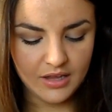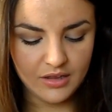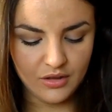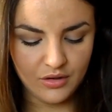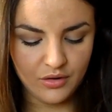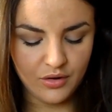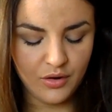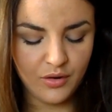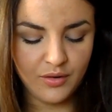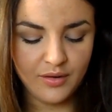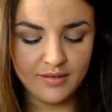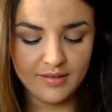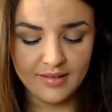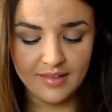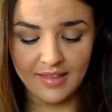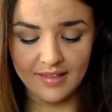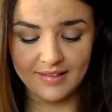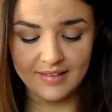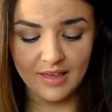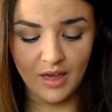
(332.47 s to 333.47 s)
I don't know,
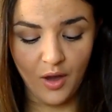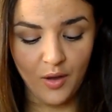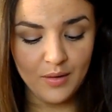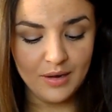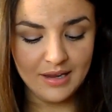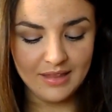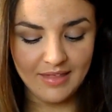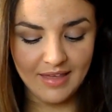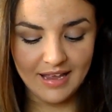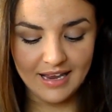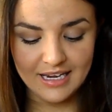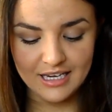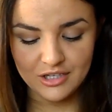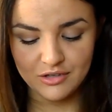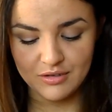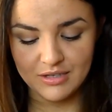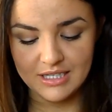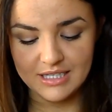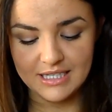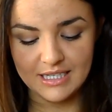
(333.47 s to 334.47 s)
because that's the only thing it
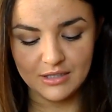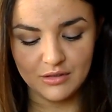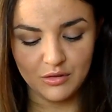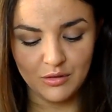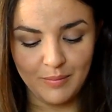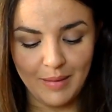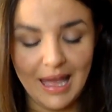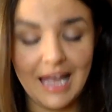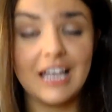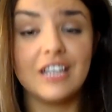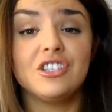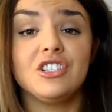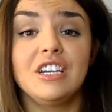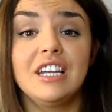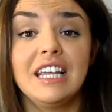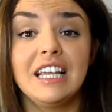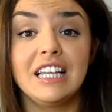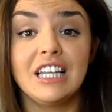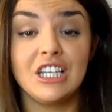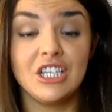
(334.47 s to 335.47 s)
literally says on the
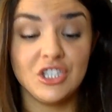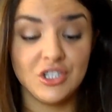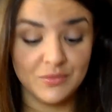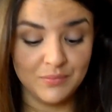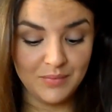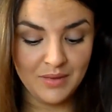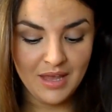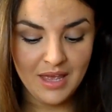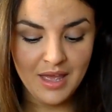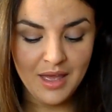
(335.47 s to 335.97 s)
package in English.